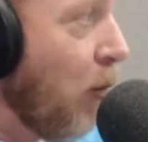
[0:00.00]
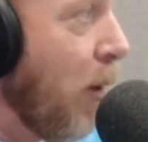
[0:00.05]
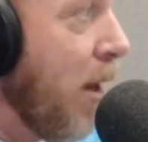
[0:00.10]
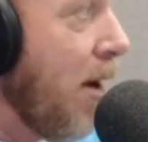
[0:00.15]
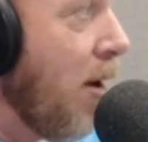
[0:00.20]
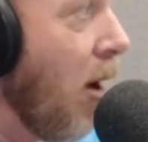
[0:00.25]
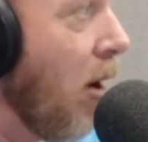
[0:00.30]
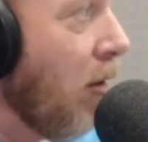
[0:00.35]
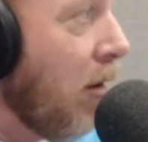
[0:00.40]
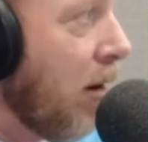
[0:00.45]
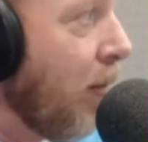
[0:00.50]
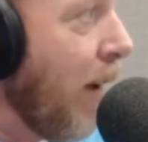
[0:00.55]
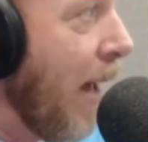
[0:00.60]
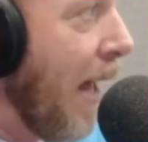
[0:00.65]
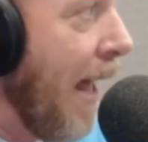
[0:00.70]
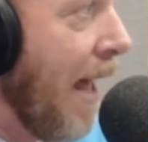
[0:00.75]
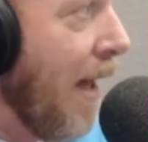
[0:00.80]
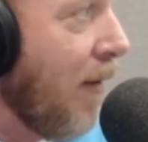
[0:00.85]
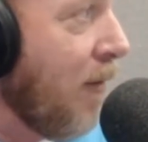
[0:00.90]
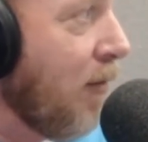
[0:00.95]
we call it in my
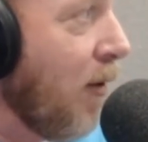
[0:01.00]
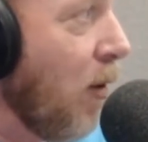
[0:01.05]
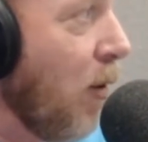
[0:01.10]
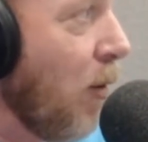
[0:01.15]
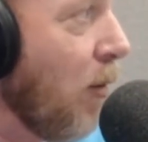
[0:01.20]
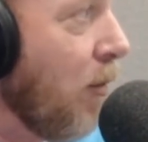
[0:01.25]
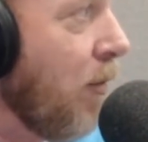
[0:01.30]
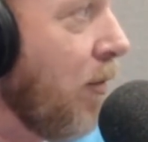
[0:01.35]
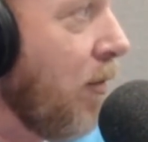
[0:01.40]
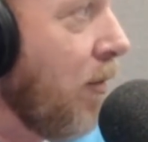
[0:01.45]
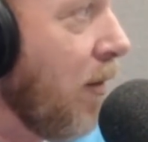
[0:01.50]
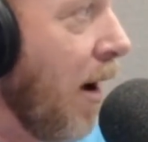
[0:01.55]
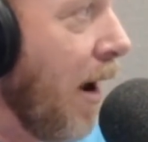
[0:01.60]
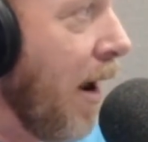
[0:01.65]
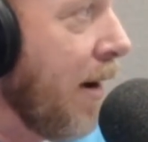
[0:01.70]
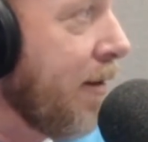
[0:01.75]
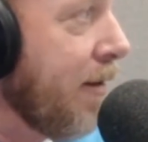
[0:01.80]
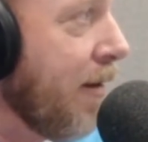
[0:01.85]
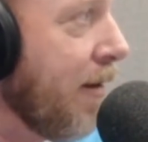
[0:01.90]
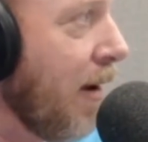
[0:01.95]
household,
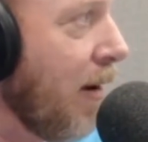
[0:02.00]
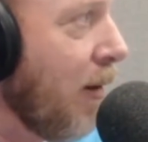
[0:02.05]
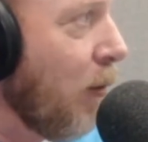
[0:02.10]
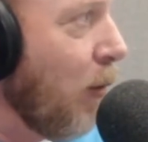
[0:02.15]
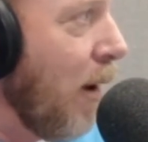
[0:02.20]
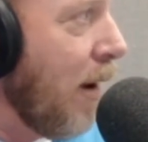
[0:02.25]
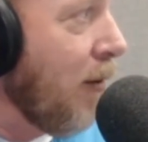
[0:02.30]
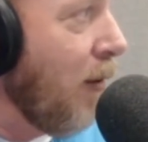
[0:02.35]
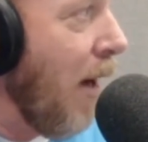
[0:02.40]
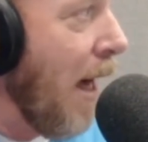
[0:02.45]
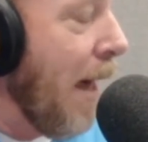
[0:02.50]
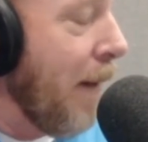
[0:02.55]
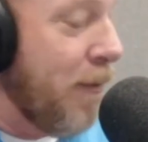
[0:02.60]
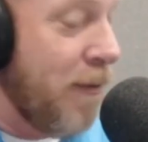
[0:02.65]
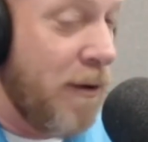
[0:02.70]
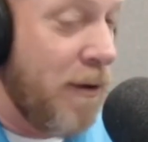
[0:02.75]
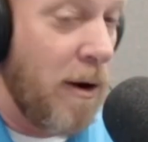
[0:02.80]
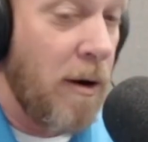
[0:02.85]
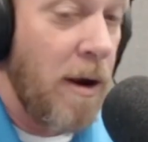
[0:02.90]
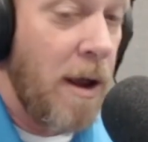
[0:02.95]
right, uh, red
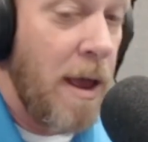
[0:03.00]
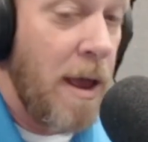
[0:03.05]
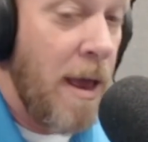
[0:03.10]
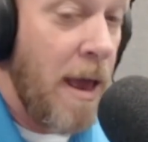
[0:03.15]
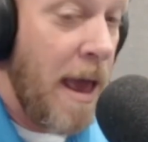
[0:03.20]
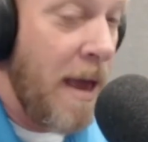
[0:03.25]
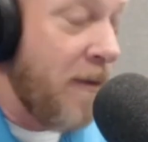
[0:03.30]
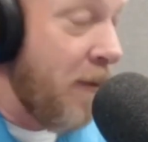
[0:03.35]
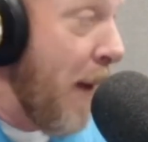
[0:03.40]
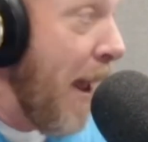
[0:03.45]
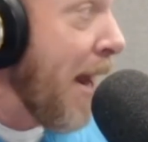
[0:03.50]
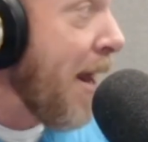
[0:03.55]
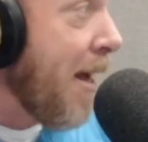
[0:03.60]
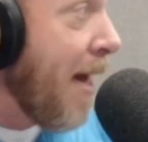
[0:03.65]
lobster has made a